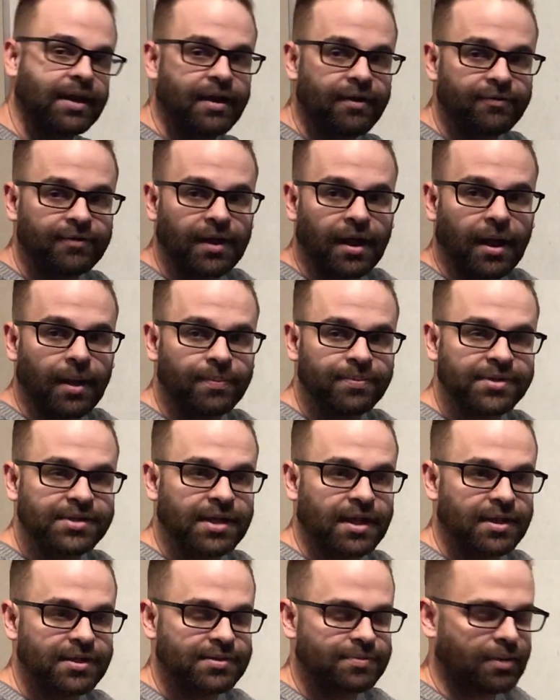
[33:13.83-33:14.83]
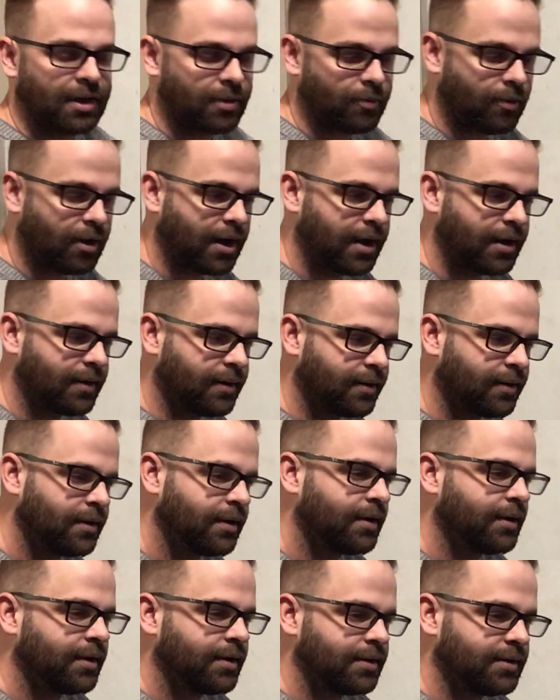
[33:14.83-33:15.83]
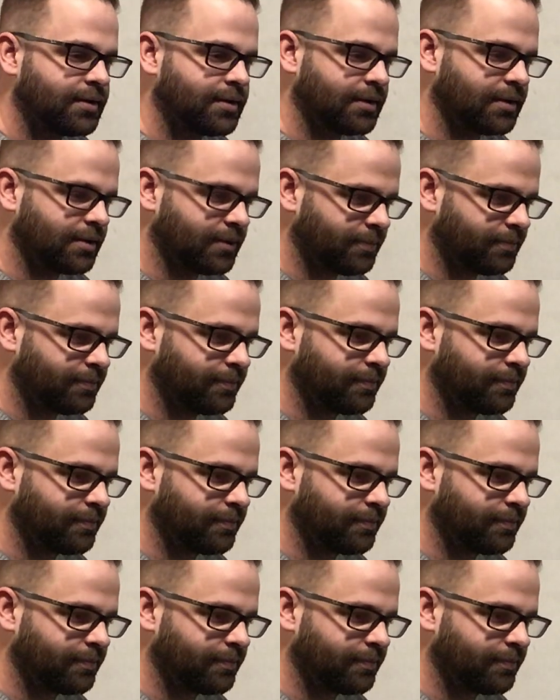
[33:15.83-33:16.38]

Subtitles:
have to upsize my wire to